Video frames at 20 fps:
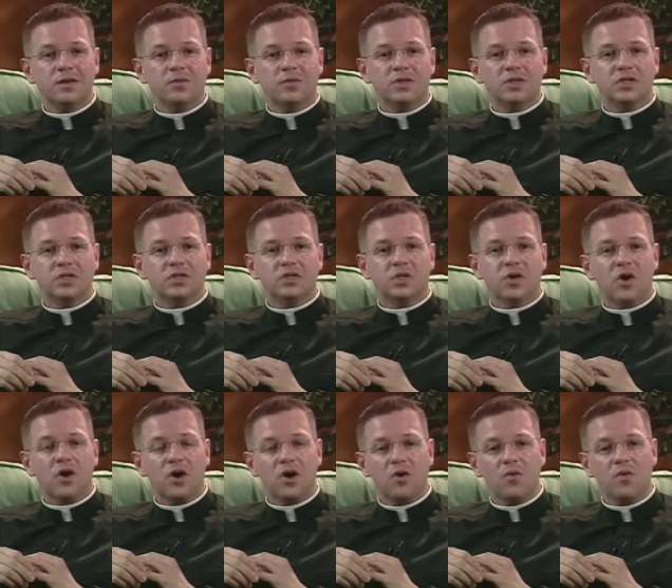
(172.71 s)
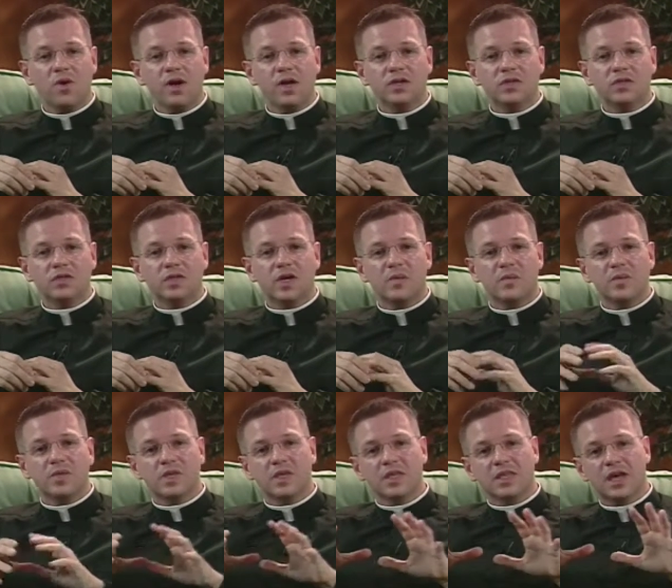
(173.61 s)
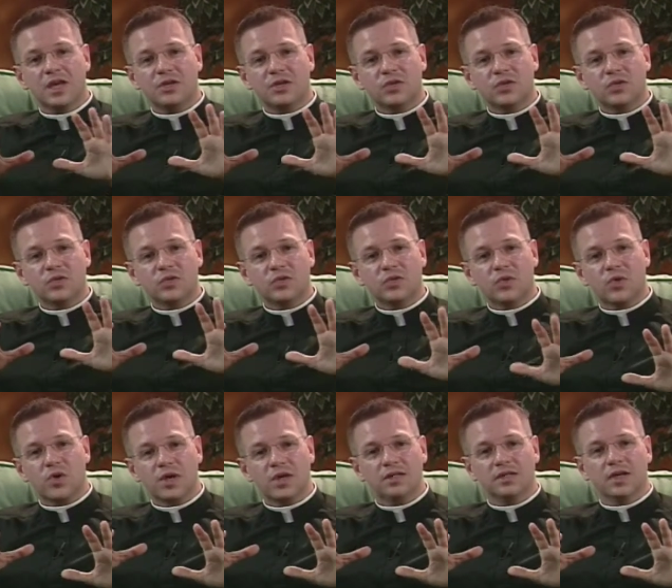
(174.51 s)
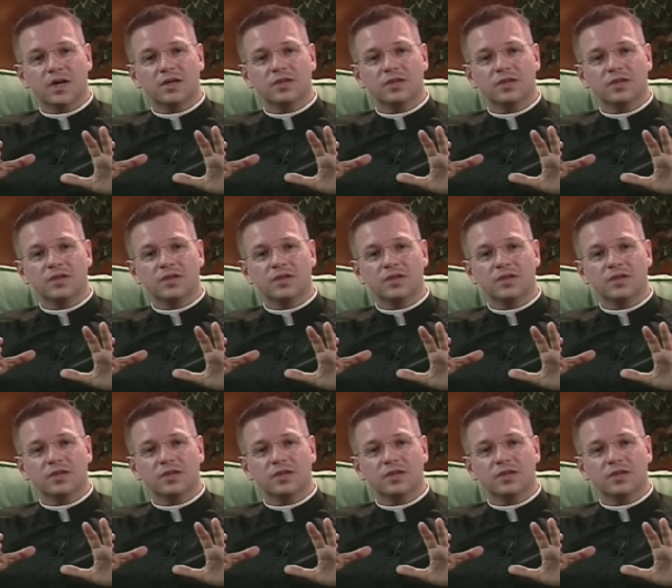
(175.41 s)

which is always something that destroys